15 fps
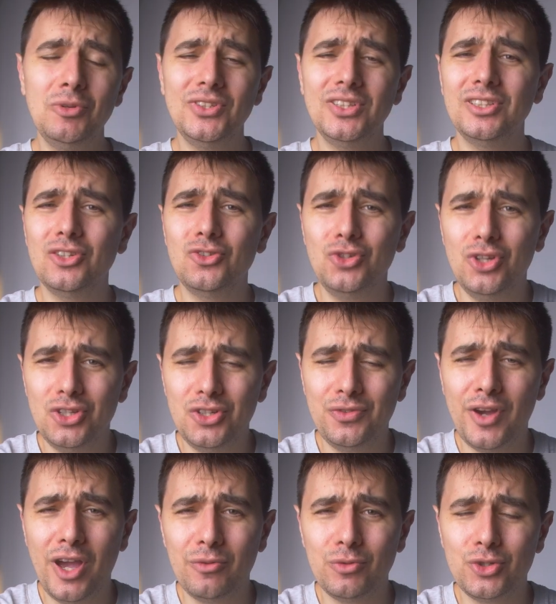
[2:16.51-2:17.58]
using the
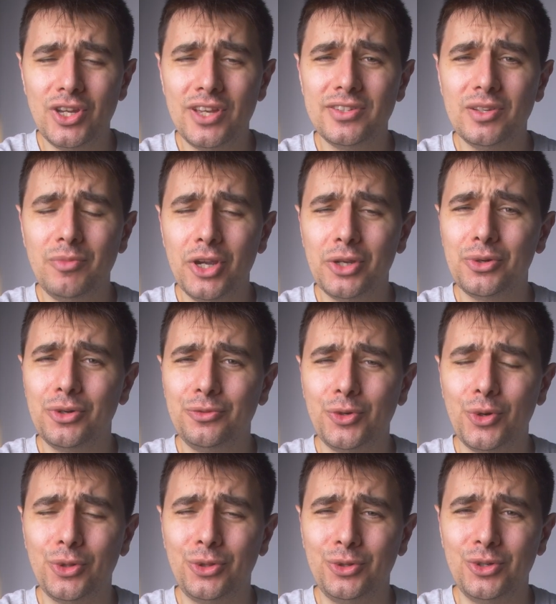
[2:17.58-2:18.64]
GH5, which has a micro
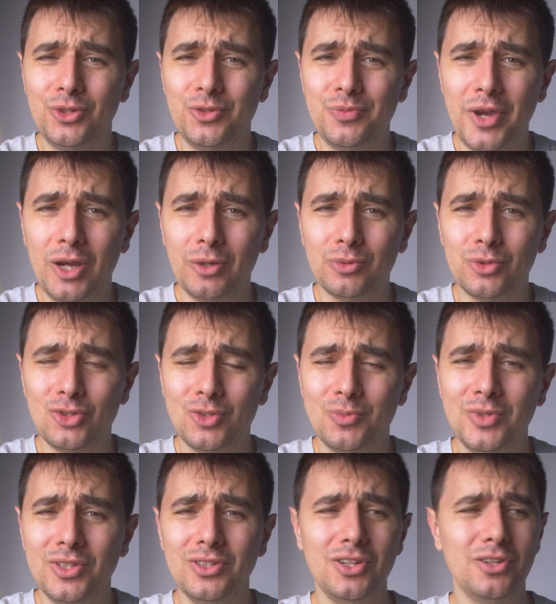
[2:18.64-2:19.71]
4/3 mount, which has
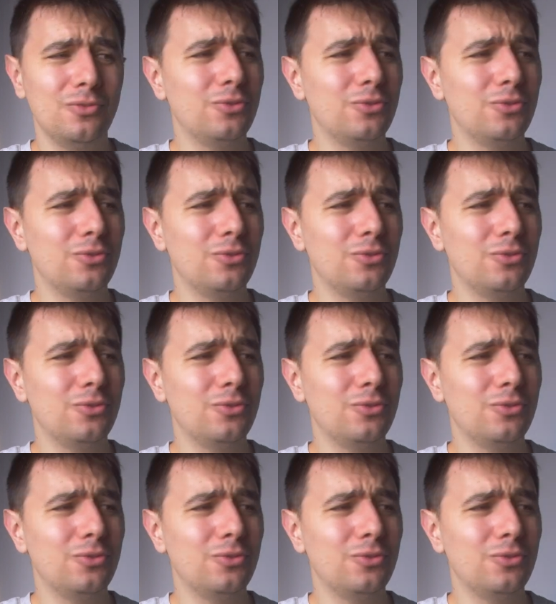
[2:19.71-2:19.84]
been there